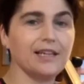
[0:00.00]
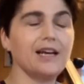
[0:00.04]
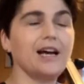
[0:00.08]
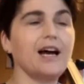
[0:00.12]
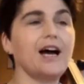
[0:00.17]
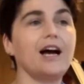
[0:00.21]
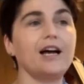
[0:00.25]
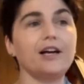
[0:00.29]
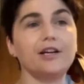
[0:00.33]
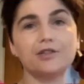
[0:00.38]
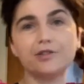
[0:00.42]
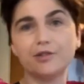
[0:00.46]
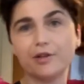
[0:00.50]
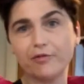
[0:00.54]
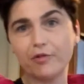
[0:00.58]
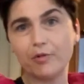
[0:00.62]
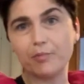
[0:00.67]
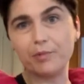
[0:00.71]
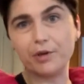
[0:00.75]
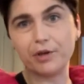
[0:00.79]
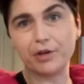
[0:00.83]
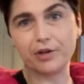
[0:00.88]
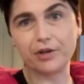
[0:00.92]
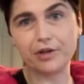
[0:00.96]
I also have a
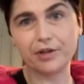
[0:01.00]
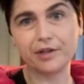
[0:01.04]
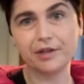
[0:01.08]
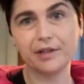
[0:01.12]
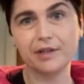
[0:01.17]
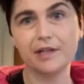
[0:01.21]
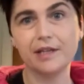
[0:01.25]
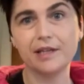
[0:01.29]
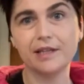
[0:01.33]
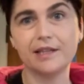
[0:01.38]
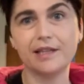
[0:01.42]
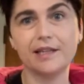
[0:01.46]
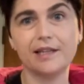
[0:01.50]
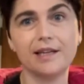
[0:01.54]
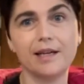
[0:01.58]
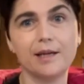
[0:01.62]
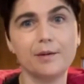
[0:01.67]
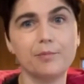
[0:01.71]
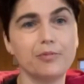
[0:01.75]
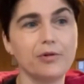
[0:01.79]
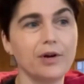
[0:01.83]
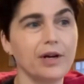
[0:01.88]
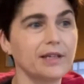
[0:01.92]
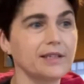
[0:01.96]
mirror that I
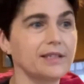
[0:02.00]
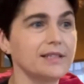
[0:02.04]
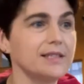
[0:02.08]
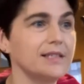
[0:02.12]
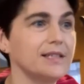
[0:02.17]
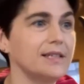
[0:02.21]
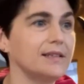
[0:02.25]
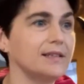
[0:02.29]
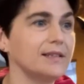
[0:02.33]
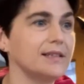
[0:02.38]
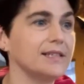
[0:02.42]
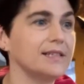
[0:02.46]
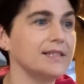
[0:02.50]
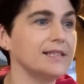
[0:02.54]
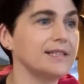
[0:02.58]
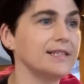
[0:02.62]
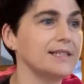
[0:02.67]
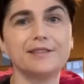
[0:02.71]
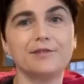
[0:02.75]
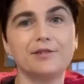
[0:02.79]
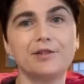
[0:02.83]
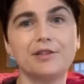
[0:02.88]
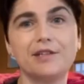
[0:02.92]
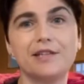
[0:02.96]
practice in, because
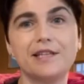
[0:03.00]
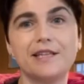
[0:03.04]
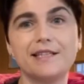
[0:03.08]
what do they